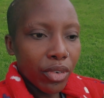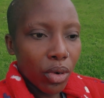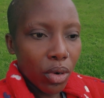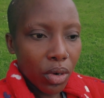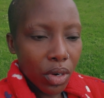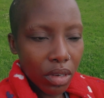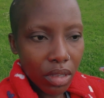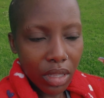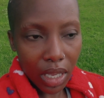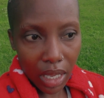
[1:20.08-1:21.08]

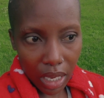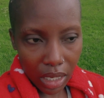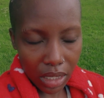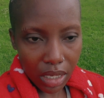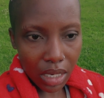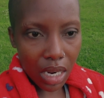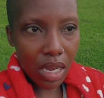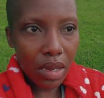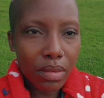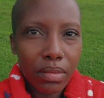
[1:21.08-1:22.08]
for the gates,
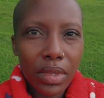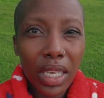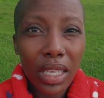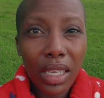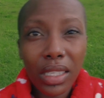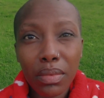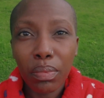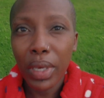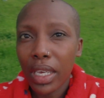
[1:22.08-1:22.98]
the gate that's